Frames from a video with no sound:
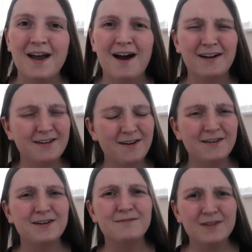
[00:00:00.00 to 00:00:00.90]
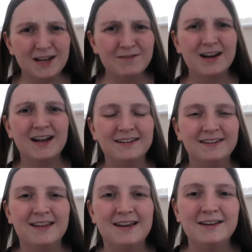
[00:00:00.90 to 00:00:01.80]
I can kind of really relate
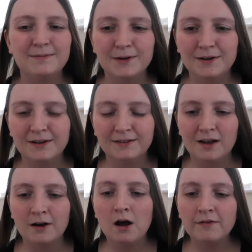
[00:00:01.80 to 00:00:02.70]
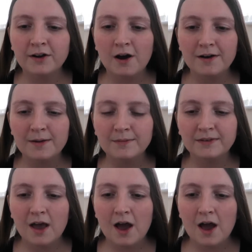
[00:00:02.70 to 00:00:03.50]
to these because a lot of times